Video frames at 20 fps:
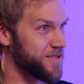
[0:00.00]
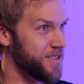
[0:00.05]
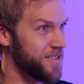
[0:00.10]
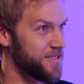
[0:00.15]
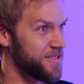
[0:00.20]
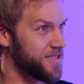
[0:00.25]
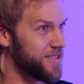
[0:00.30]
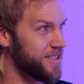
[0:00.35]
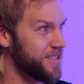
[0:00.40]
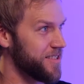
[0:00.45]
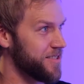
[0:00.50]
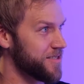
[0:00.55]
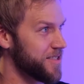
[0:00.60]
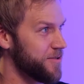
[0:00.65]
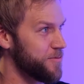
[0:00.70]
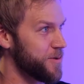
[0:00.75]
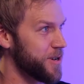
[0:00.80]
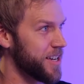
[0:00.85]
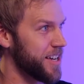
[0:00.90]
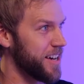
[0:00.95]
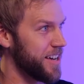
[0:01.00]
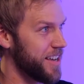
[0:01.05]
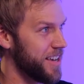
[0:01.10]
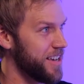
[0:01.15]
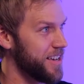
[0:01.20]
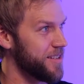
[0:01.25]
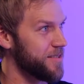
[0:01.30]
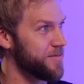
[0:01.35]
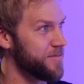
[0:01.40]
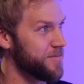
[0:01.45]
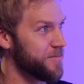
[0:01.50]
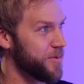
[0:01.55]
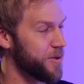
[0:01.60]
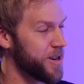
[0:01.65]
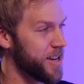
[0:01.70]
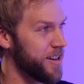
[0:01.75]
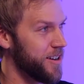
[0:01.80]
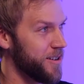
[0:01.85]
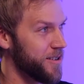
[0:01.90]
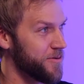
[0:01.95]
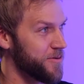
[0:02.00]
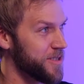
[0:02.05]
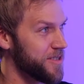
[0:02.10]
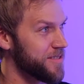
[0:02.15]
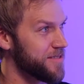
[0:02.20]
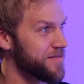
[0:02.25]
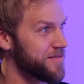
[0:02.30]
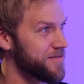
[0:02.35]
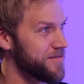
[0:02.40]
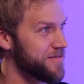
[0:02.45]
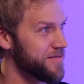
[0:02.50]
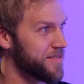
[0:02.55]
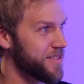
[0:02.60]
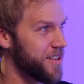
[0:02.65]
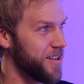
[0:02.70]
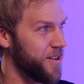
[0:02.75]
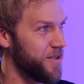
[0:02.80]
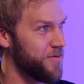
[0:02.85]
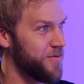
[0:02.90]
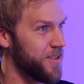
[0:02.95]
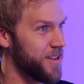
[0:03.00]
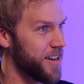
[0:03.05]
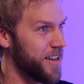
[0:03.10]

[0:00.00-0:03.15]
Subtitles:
all the studios, everybody got hit pretty hard with COVID.